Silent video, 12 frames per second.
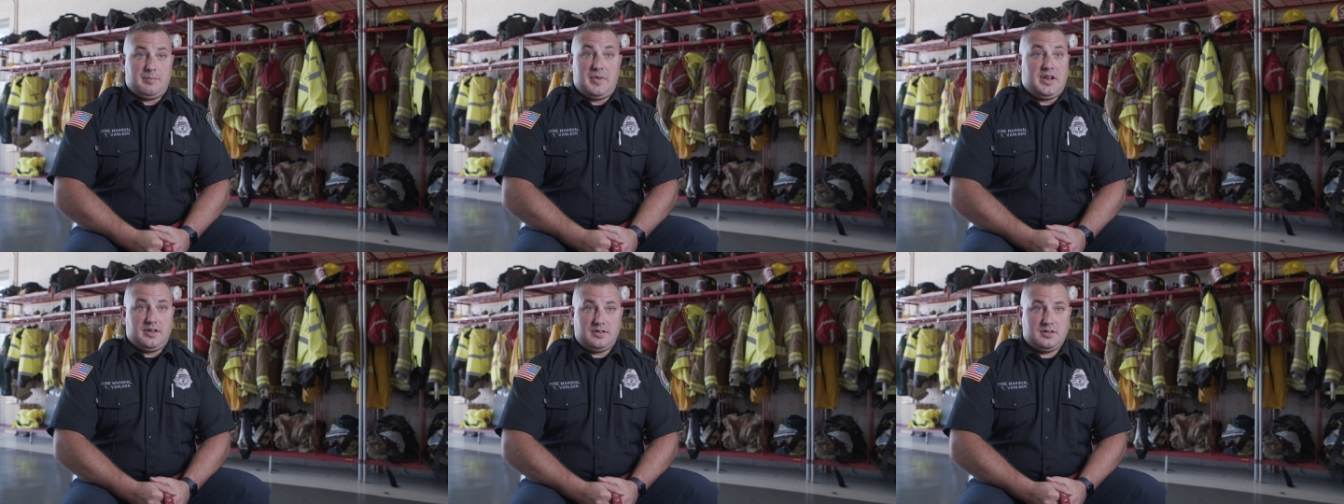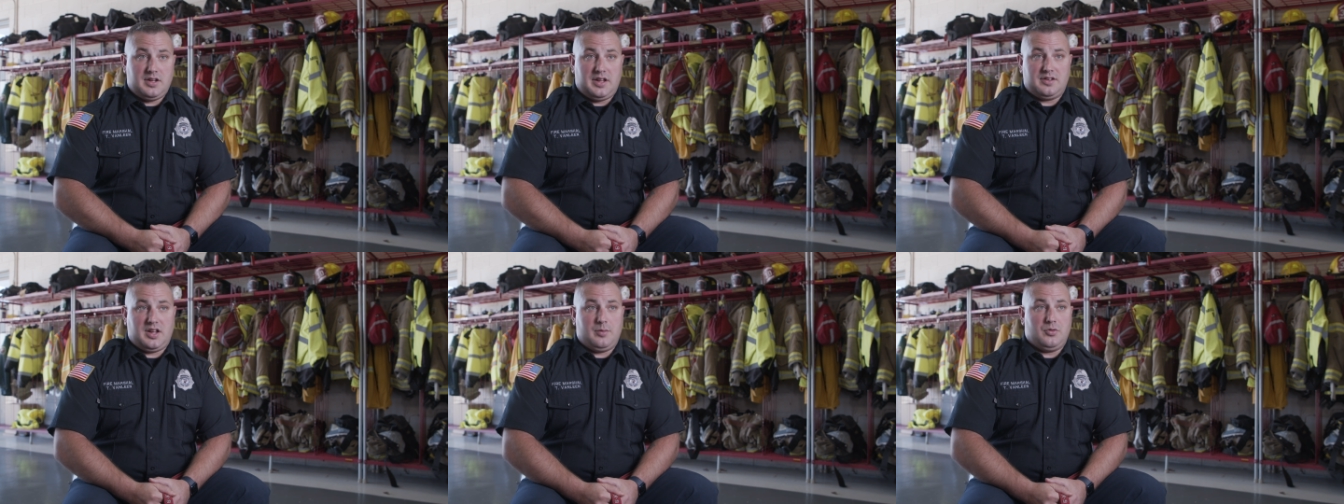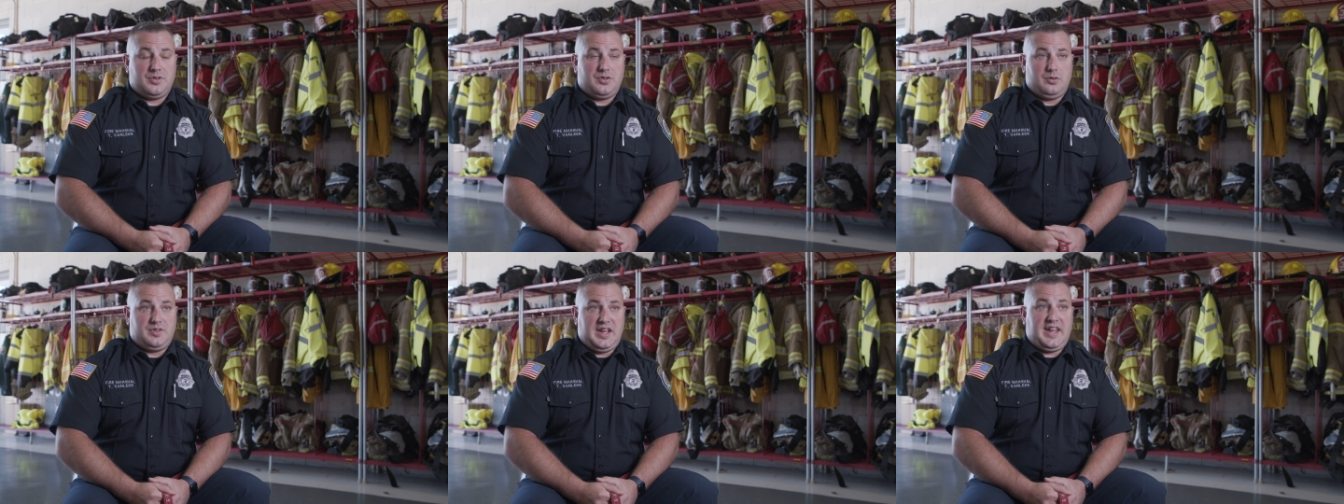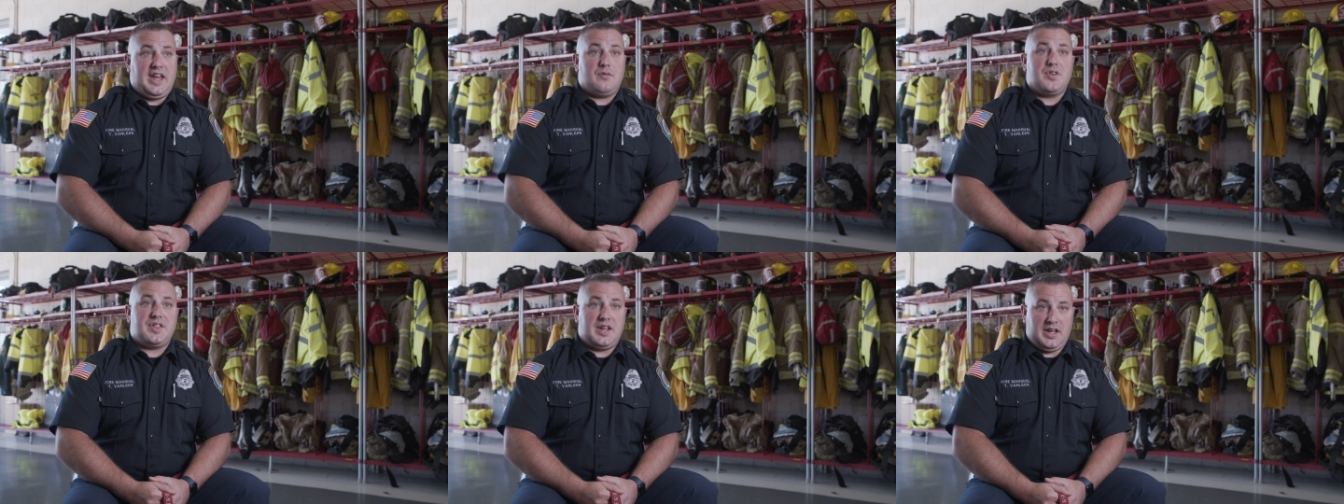in minutes. He's able to take
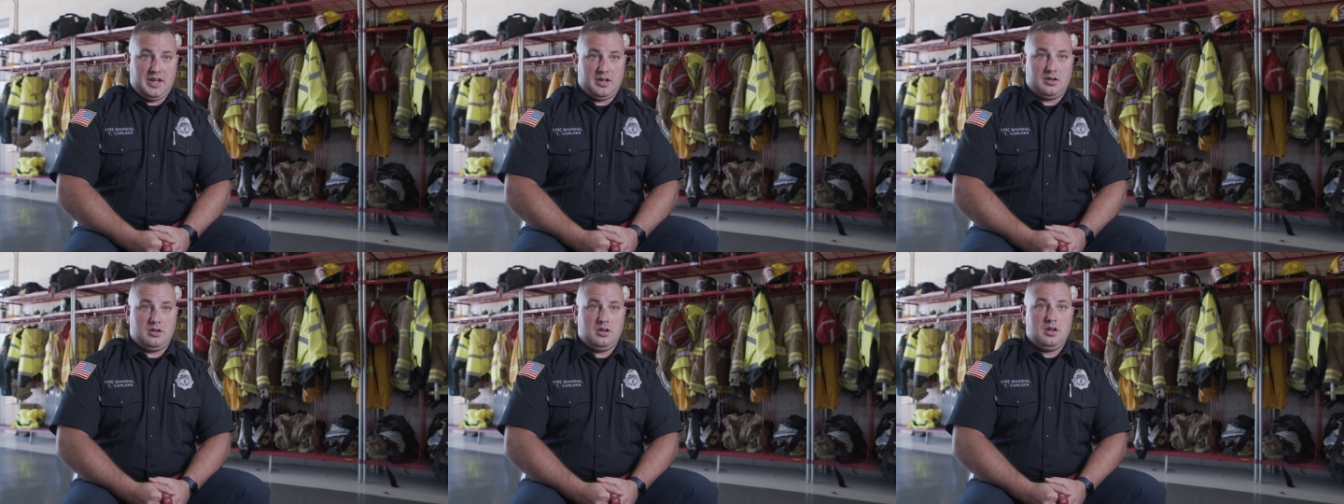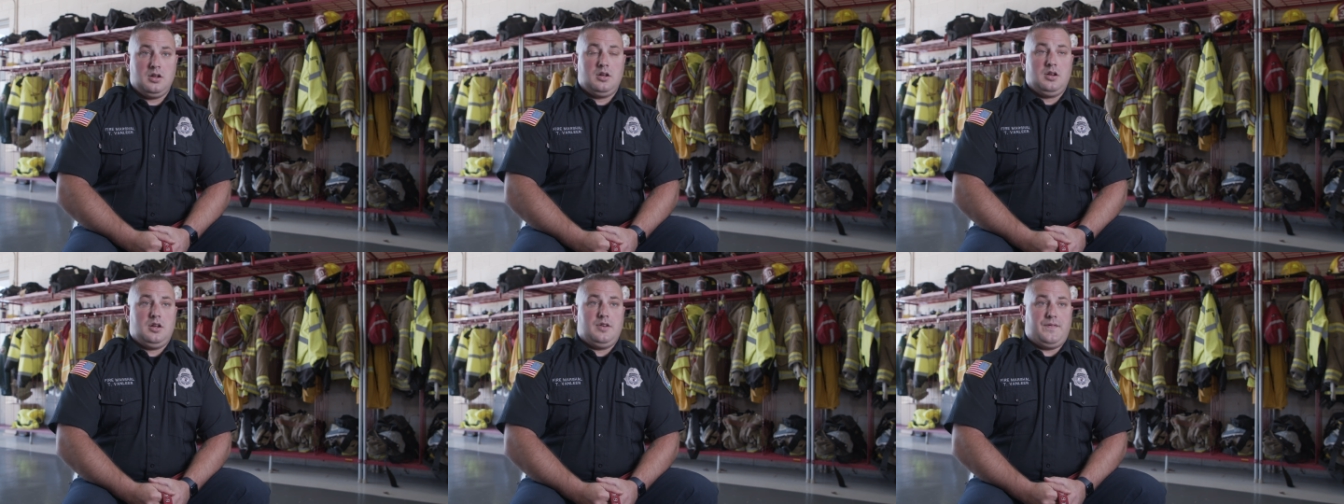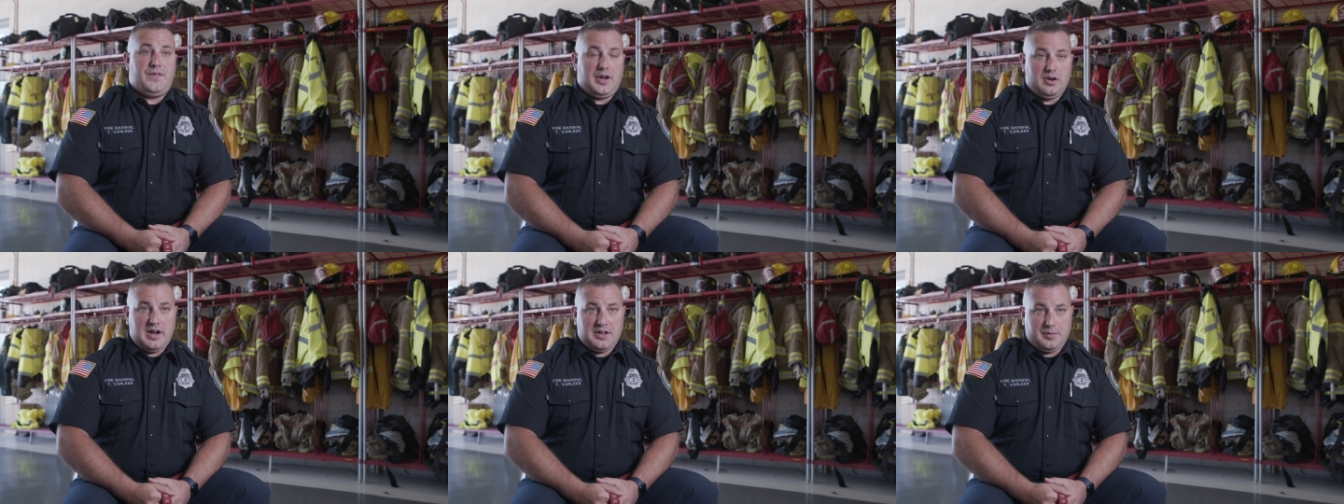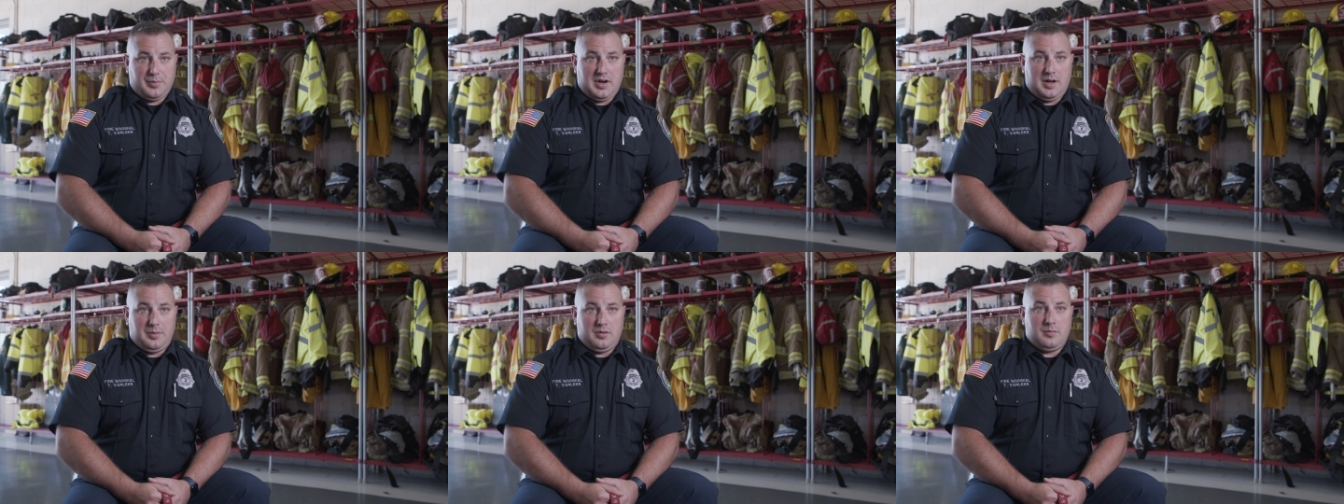everything in, figure out the
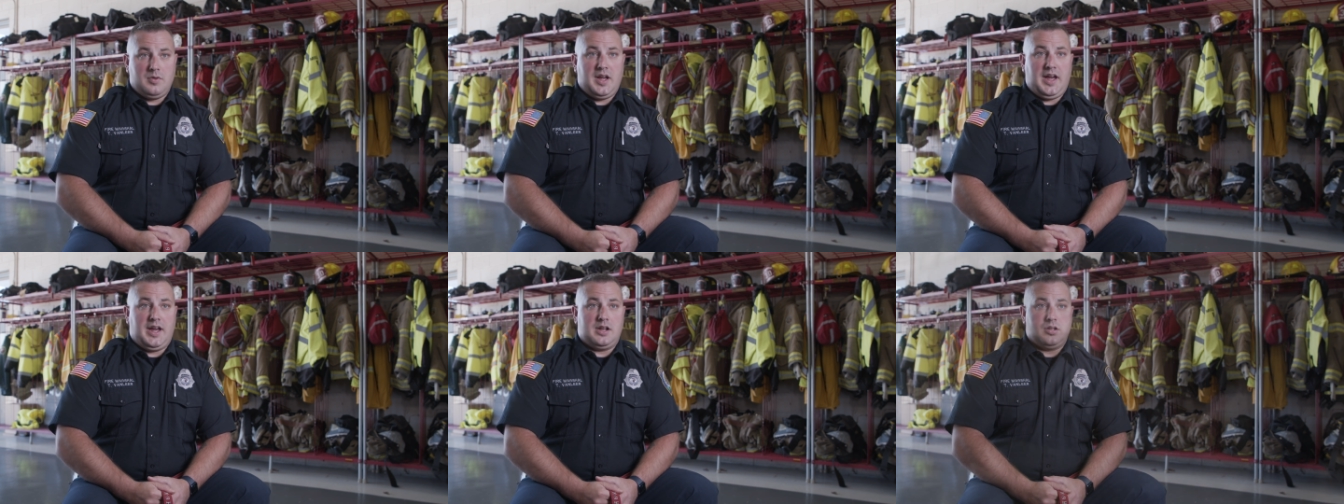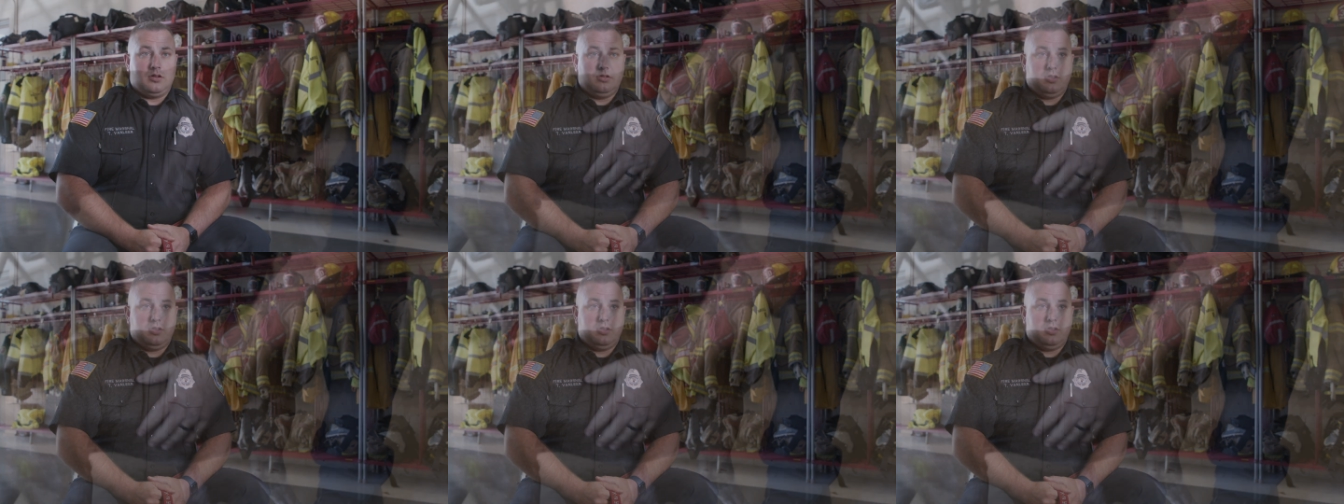problem, and